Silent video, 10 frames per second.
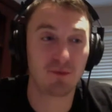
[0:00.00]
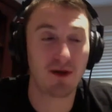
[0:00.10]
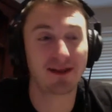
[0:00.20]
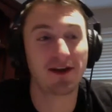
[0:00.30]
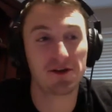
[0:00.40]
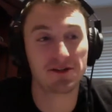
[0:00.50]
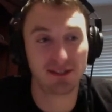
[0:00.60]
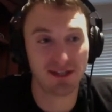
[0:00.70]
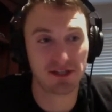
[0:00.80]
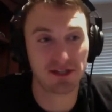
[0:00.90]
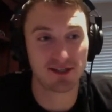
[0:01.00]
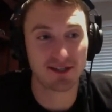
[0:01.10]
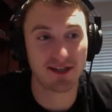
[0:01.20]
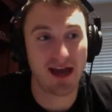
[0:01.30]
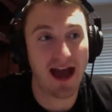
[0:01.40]
while they are delicious,
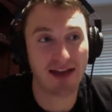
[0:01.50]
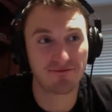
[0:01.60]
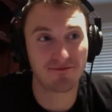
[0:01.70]
I,